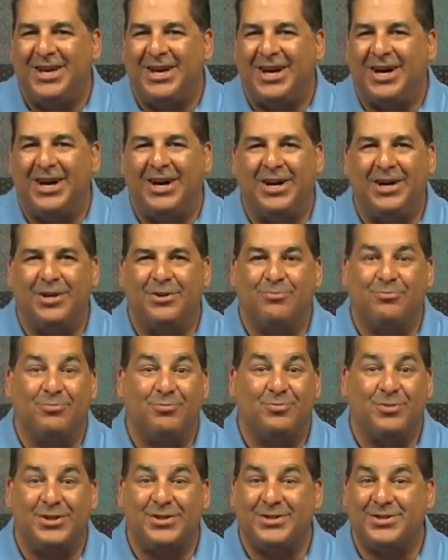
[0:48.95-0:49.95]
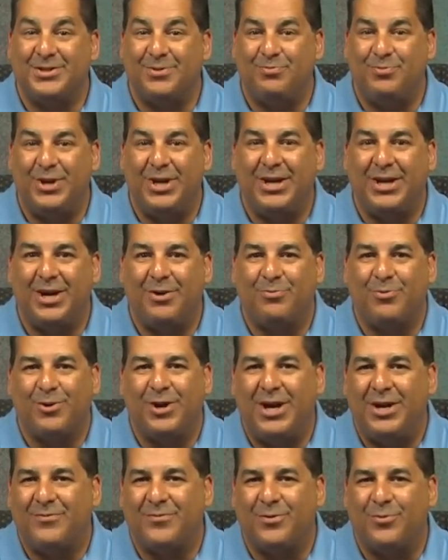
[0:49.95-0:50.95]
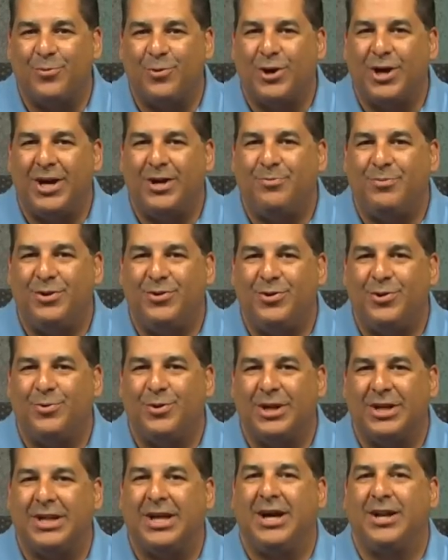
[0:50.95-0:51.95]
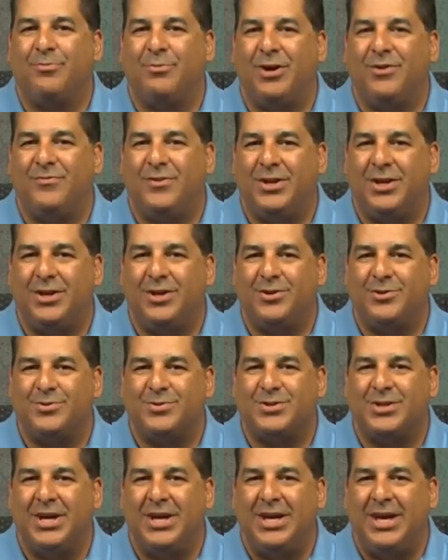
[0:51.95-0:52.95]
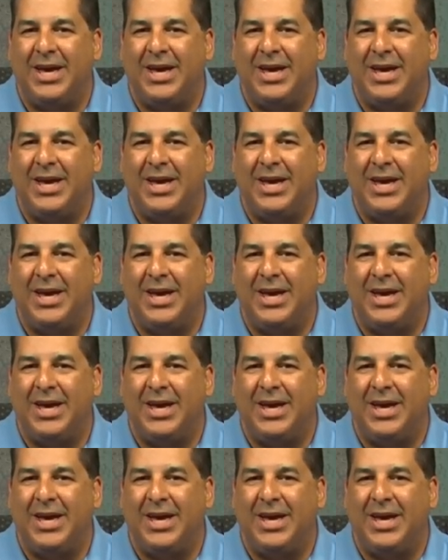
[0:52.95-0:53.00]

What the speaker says: This is a big upgrade from where I've been doing a lot of my videos